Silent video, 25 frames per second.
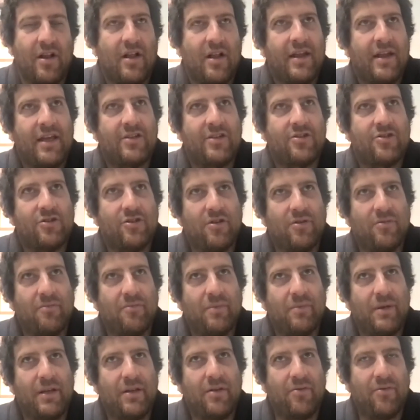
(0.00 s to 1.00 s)
it shouldn't
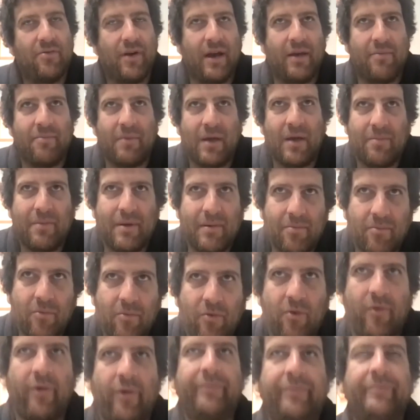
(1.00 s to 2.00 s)
be the way maybe
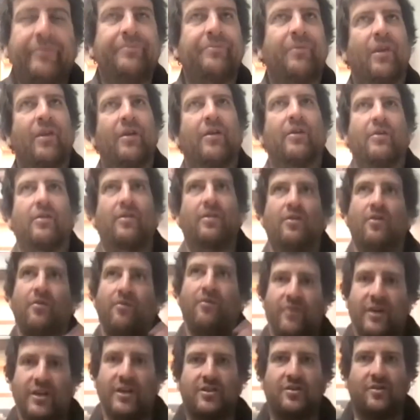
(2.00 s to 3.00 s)
more
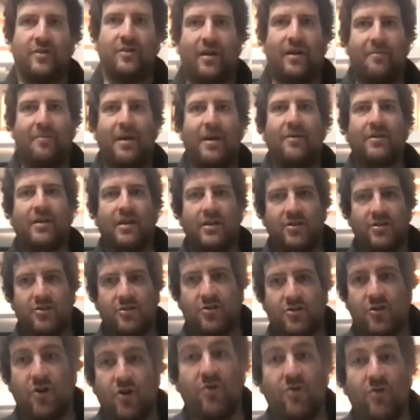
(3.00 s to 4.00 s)
conventional American
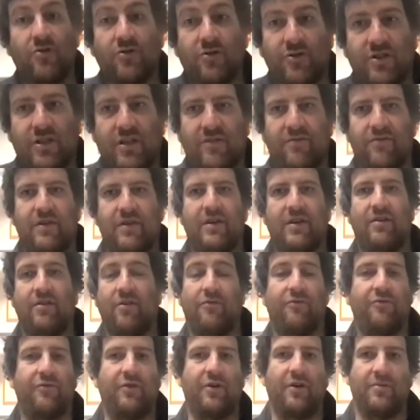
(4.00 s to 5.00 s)
shows or TV or
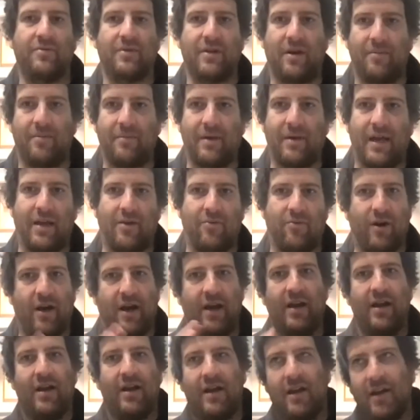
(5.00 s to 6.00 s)
films are made
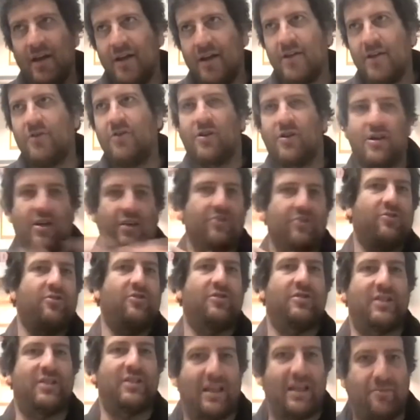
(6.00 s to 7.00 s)
where you cut to the
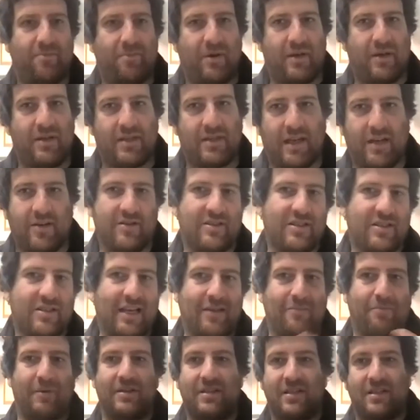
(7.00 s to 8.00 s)
set piece and the
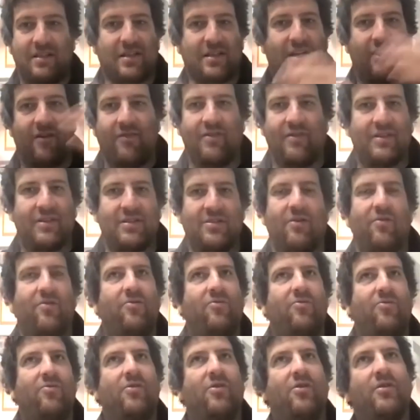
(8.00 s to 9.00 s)
set piece is kind of its
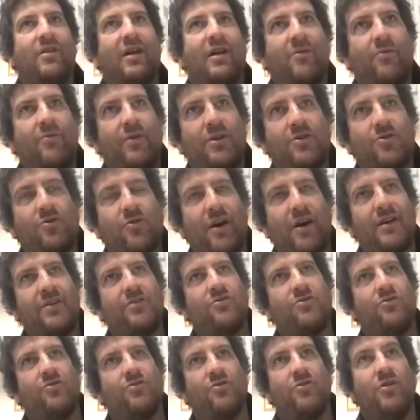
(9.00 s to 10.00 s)
own world. Like we try
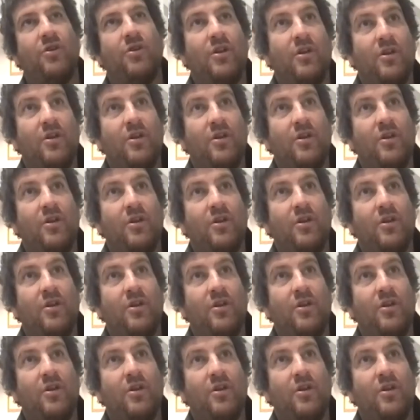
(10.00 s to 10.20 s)
to,